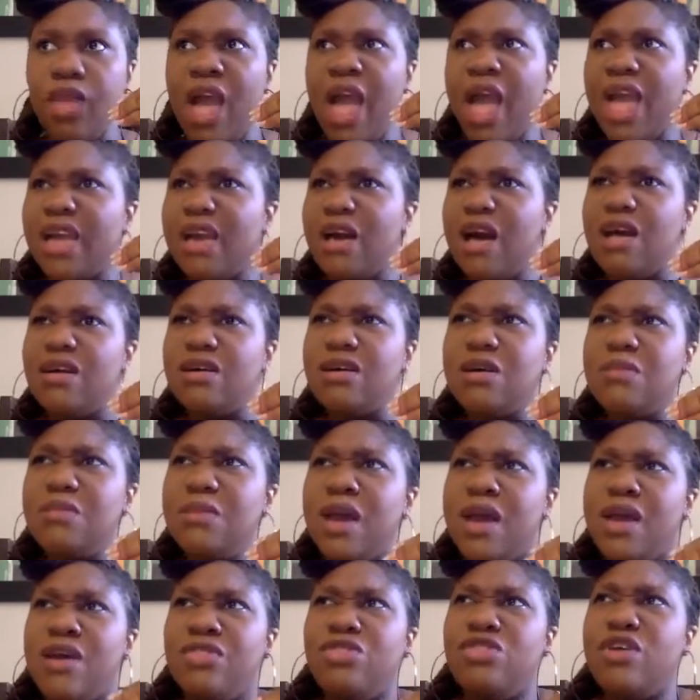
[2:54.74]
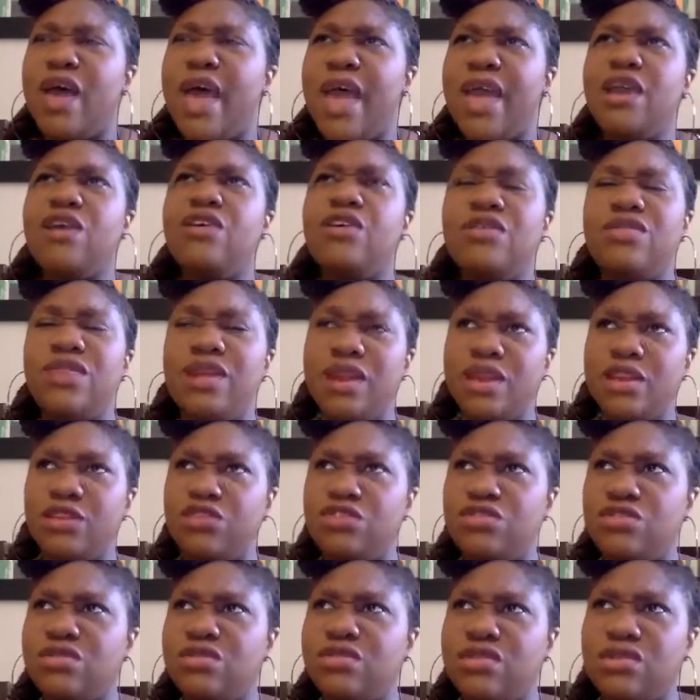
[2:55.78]
the anger that I
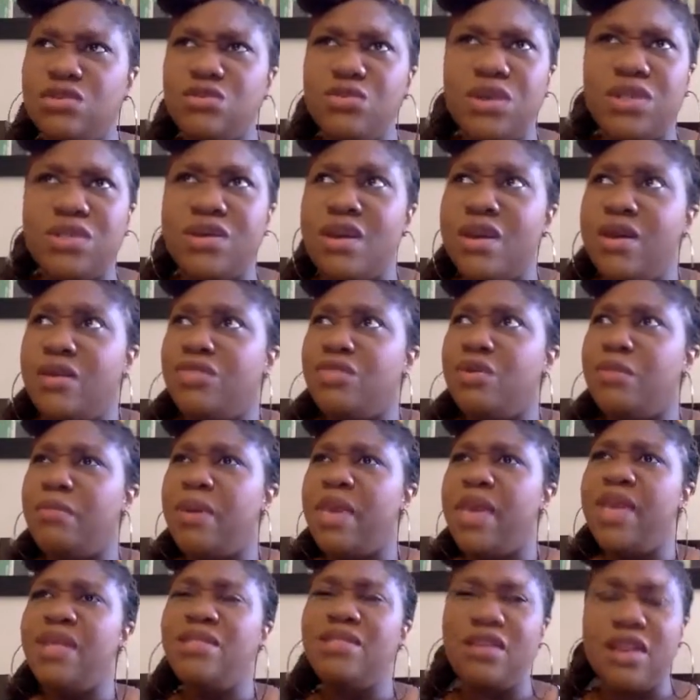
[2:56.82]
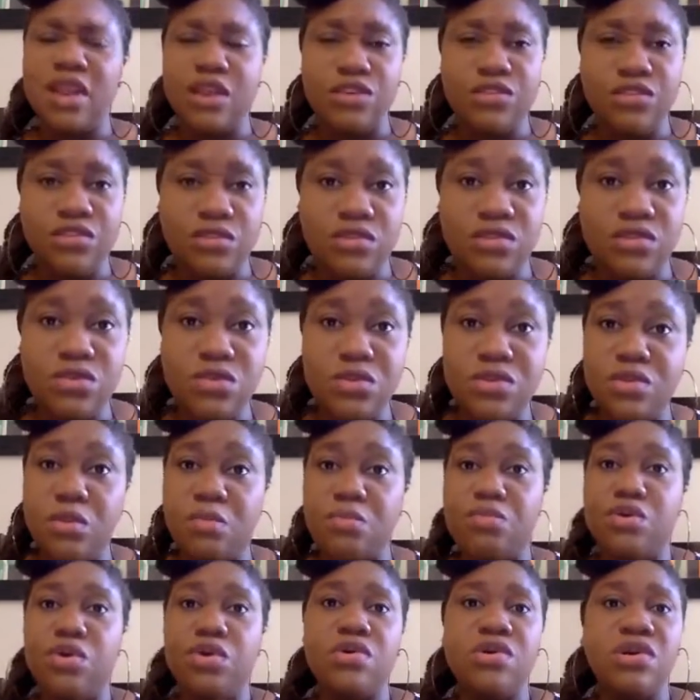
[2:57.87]
used to deal with, the pain that I used to deal with,
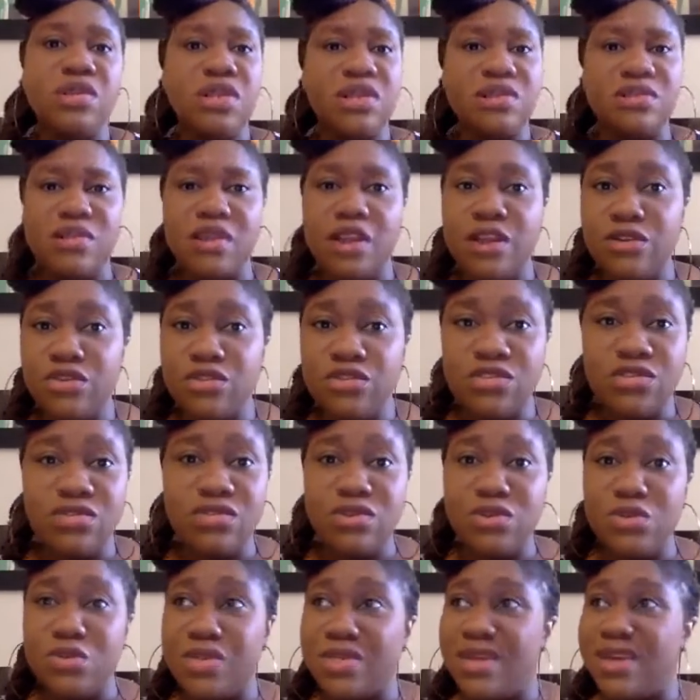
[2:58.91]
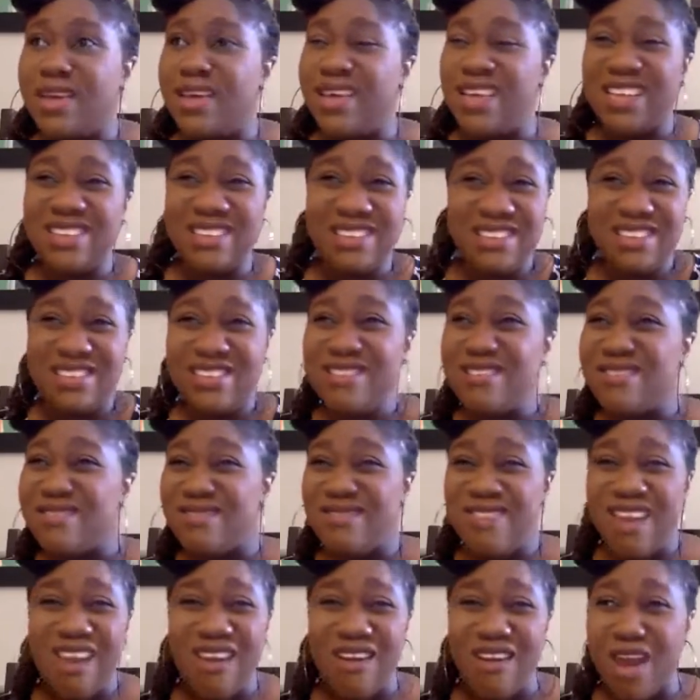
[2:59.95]
the brokenness that I used to deal with, it's still
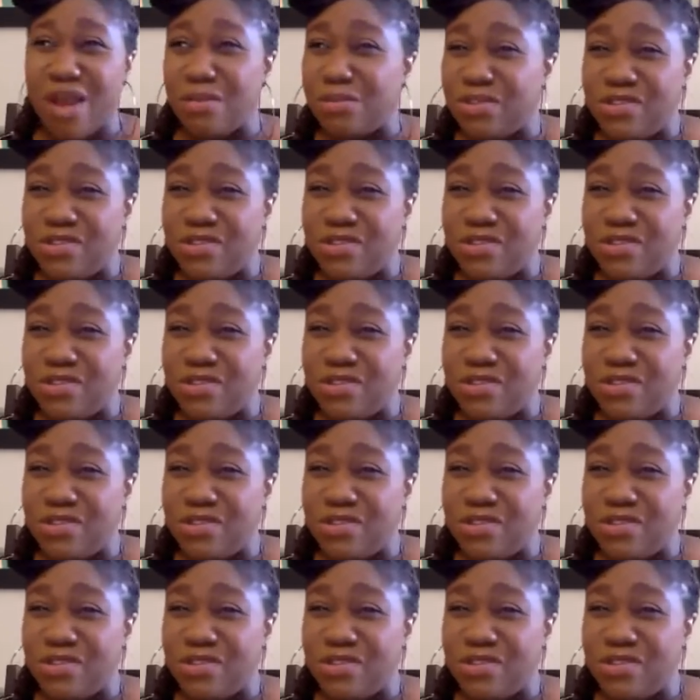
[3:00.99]
there. I'm